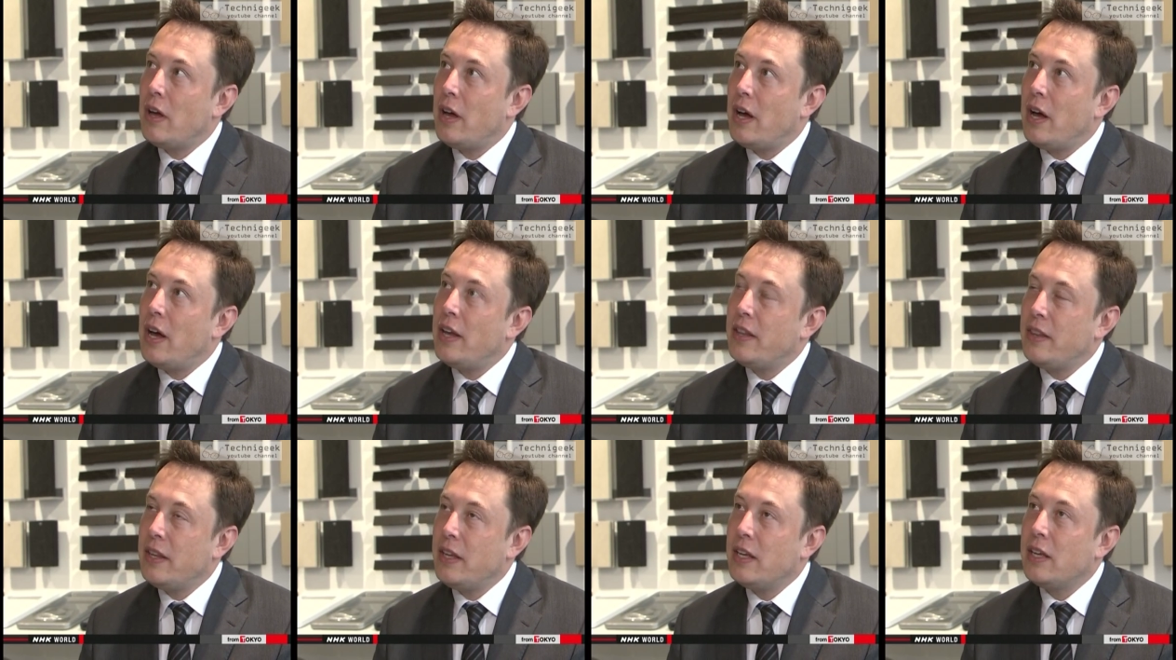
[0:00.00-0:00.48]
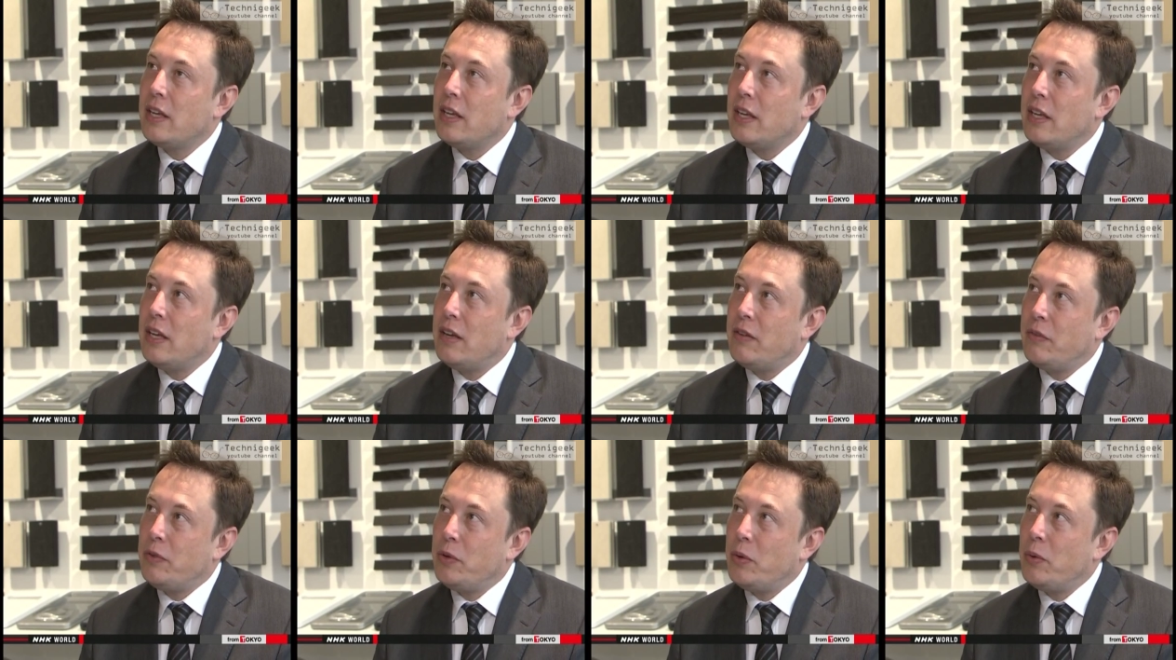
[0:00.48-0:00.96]
I think
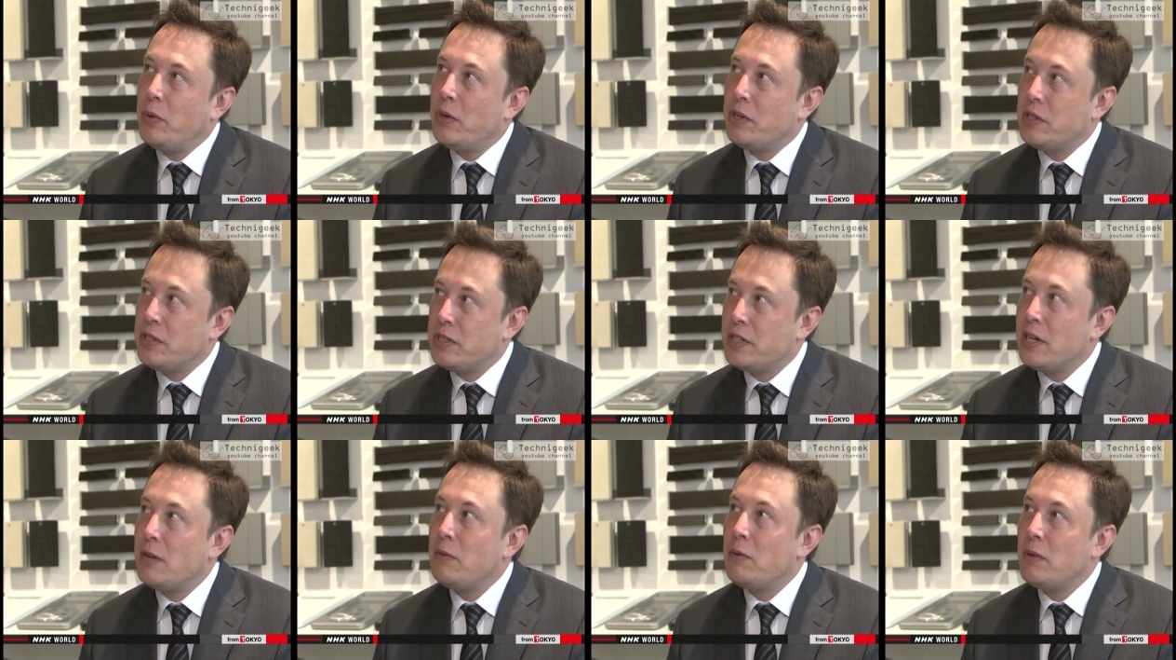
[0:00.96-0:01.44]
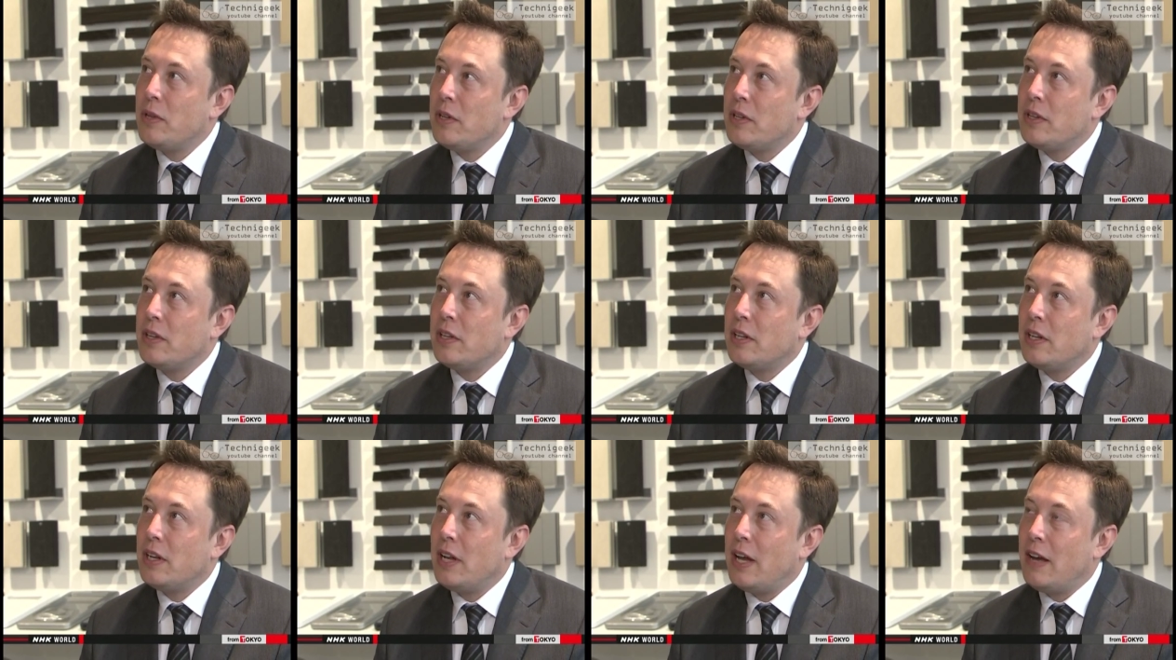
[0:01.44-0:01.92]
if you were to double
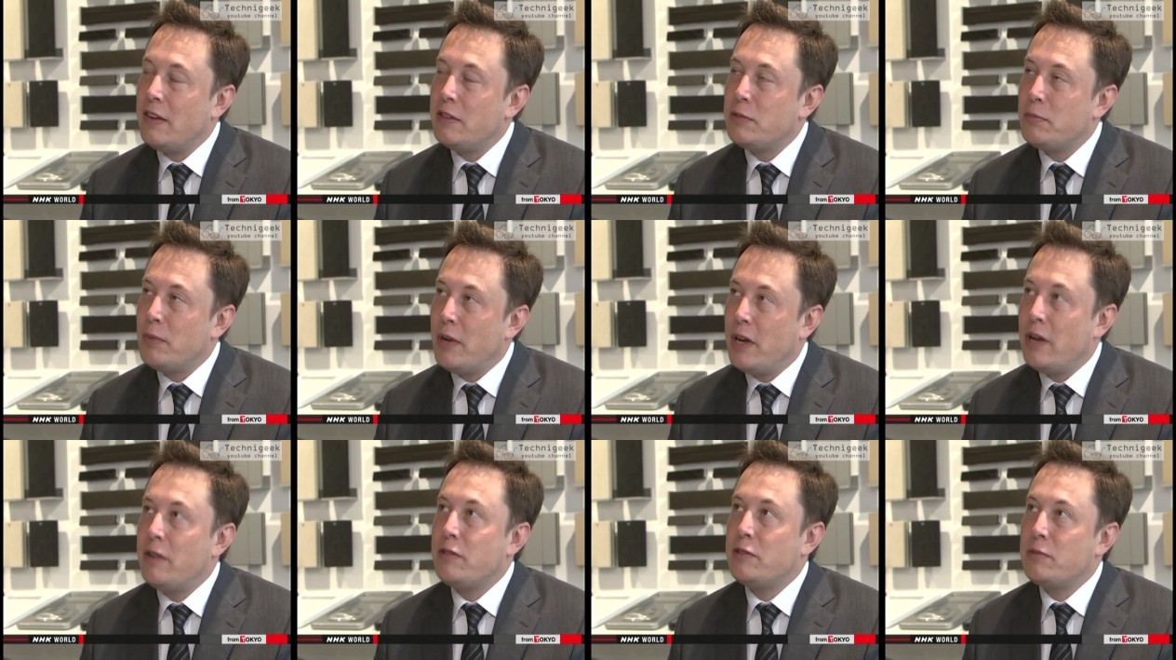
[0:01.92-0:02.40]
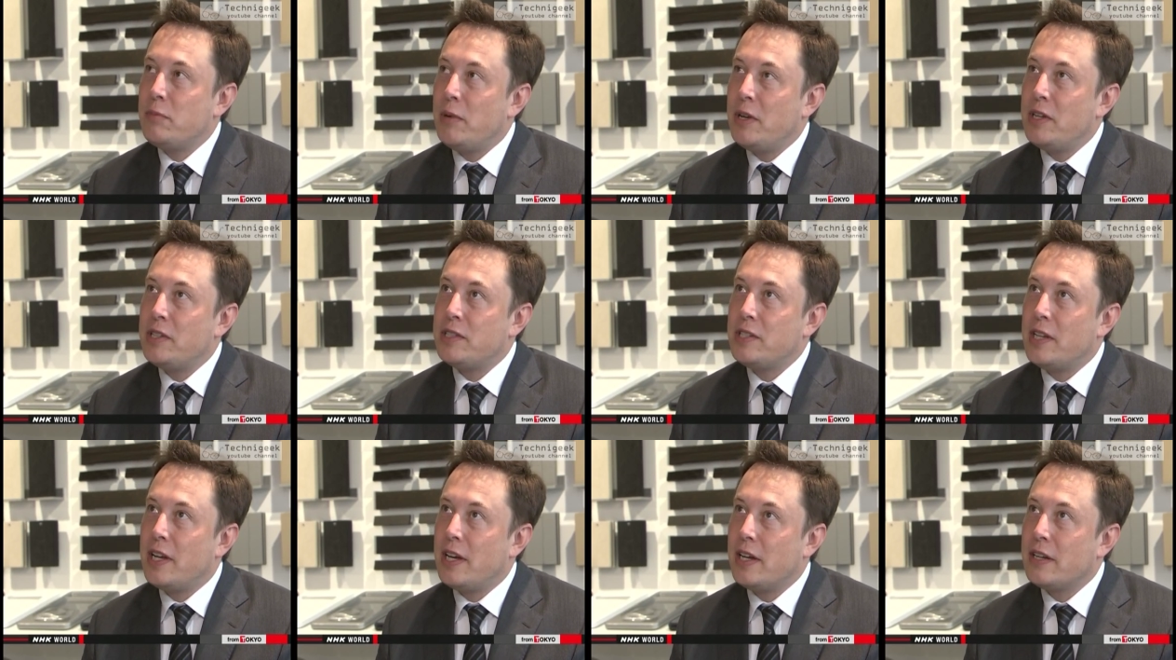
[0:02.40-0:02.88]
the lifespan of
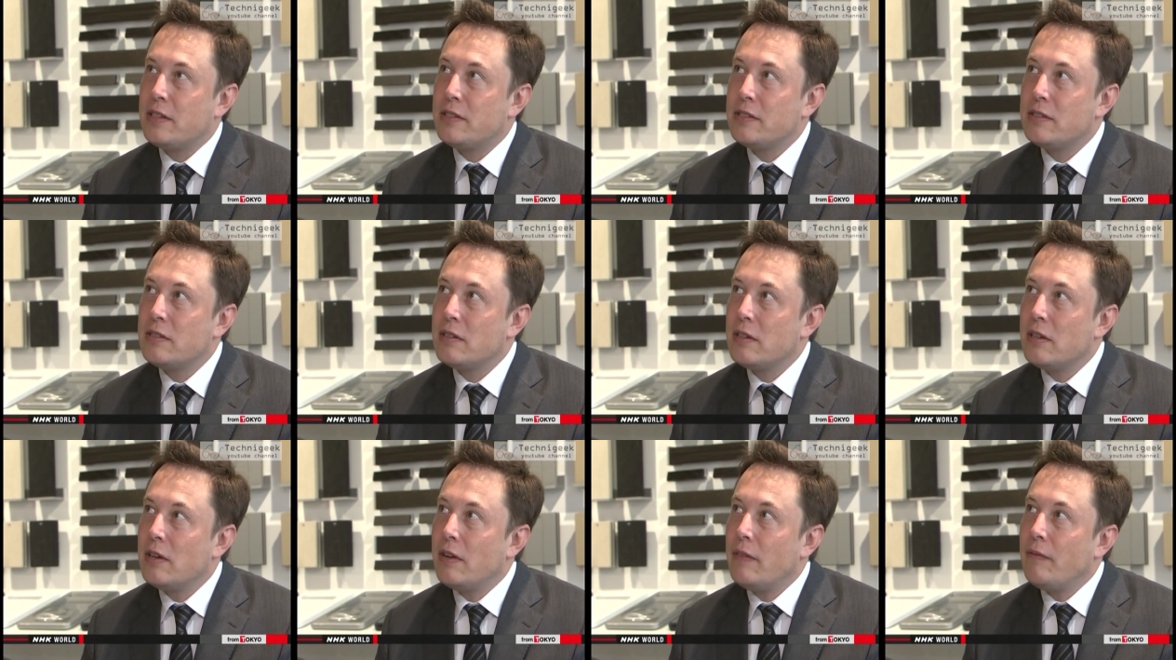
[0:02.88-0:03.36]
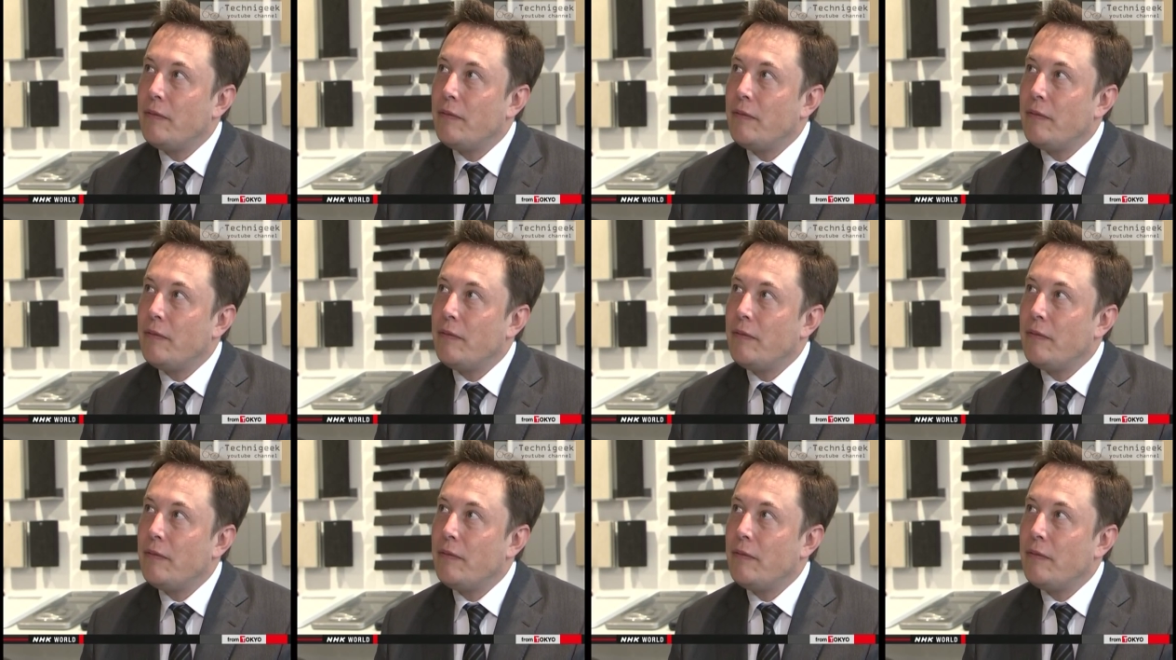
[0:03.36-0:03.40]
SpaceX